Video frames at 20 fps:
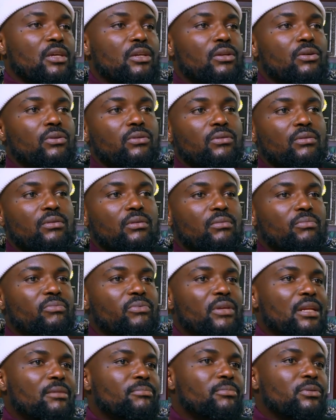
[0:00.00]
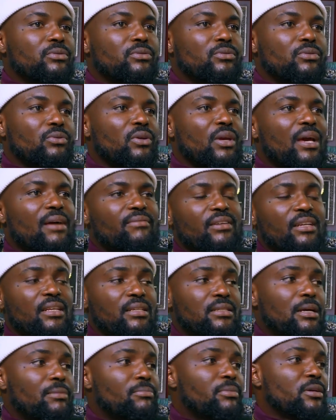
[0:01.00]
You know, you've been able to, you have a
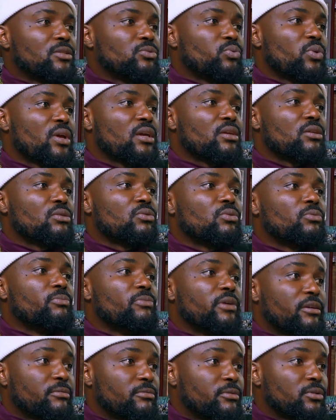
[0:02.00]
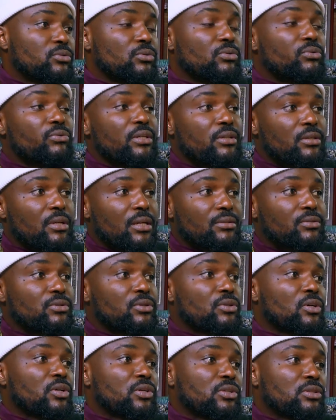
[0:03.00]
database where you've been able to reach out to
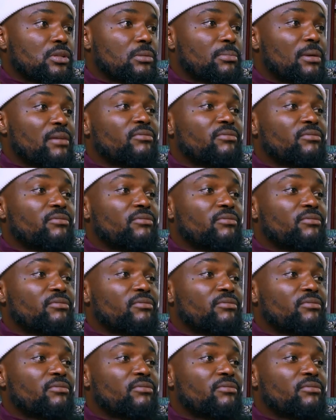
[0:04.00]
your customer,